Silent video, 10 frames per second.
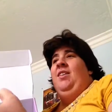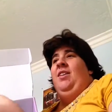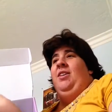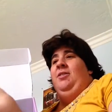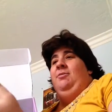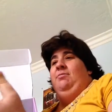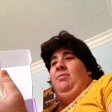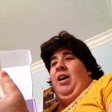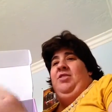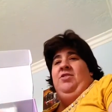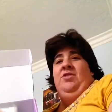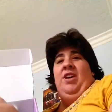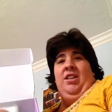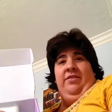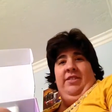I just use
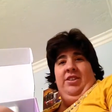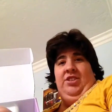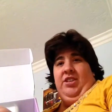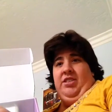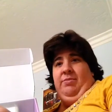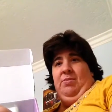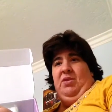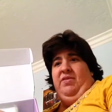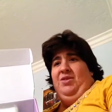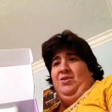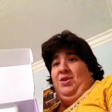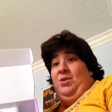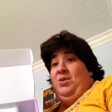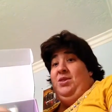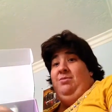aloe vera gel. Some people even use
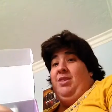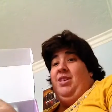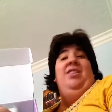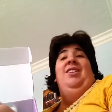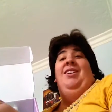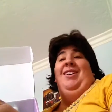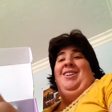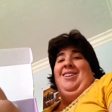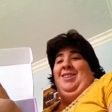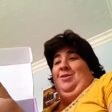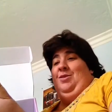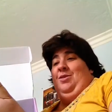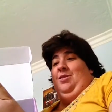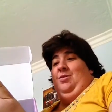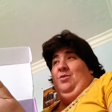lotion, but I go
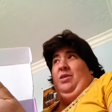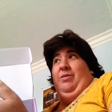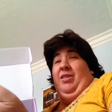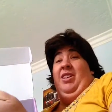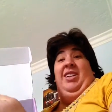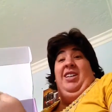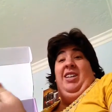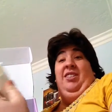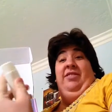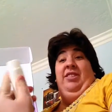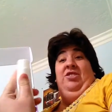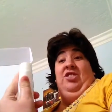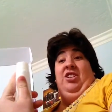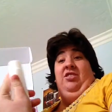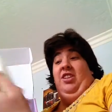to Walmart and get aloe vera
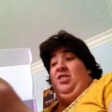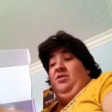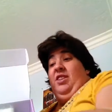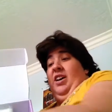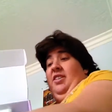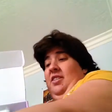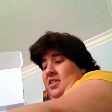gel and use that.